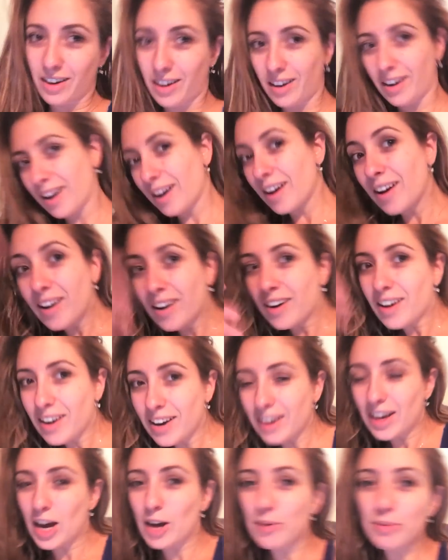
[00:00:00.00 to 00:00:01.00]
Hi,
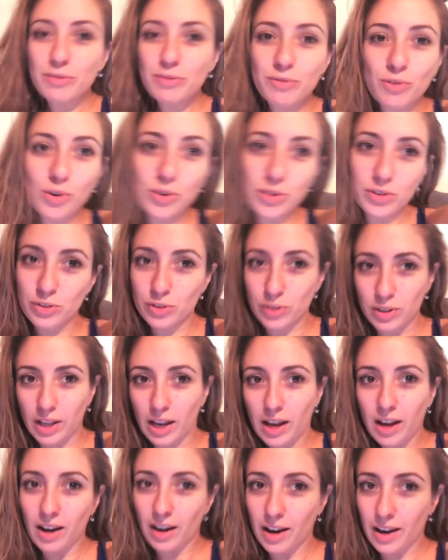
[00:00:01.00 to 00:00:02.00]
happy fourth of
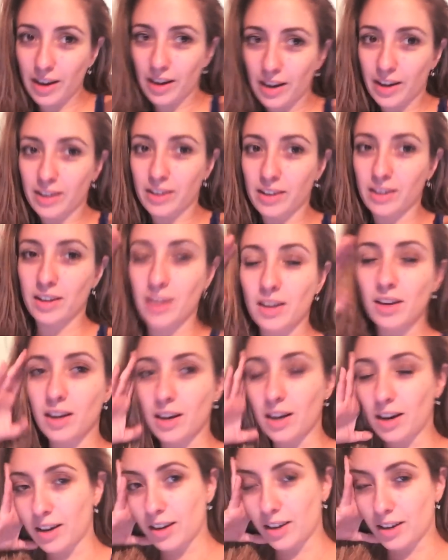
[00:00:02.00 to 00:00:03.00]
July.
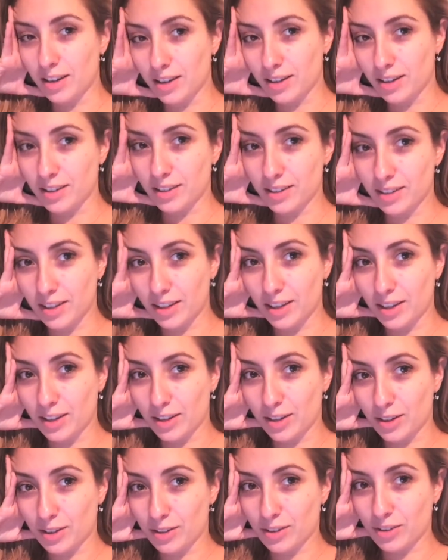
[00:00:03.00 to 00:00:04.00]
I had
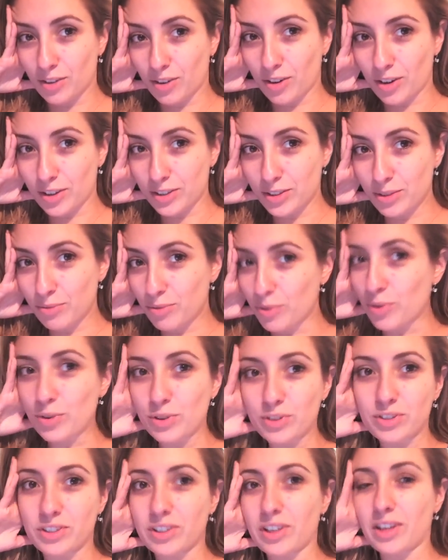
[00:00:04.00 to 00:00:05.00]
a awesome
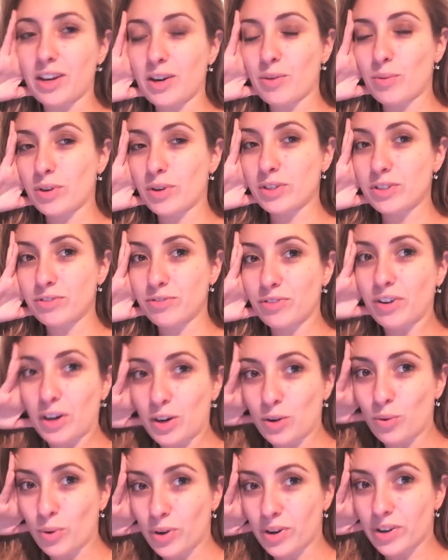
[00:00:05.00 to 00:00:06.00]
fourth of July, watched
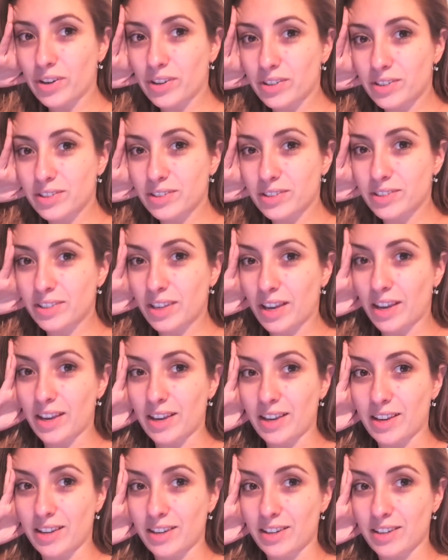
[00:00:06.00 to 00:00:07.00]
fireworks,
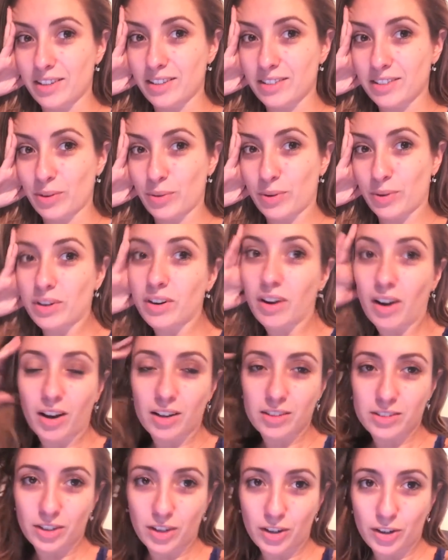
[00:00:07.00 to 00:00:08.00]
and I went in a
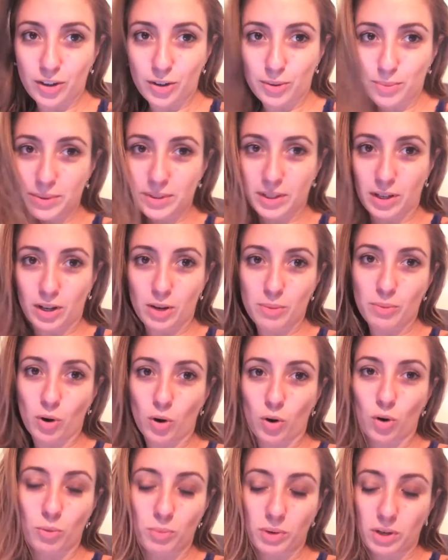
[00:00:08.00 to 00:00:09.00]
hot tub, and now I'm
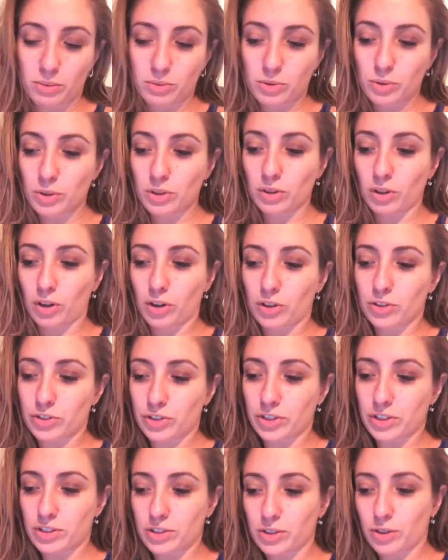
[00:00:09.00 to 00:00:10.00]
home and I'm doing
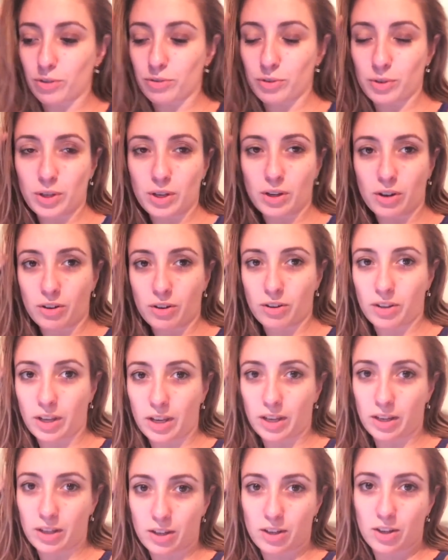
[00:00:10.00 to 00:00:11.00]
laundry, so if you hear like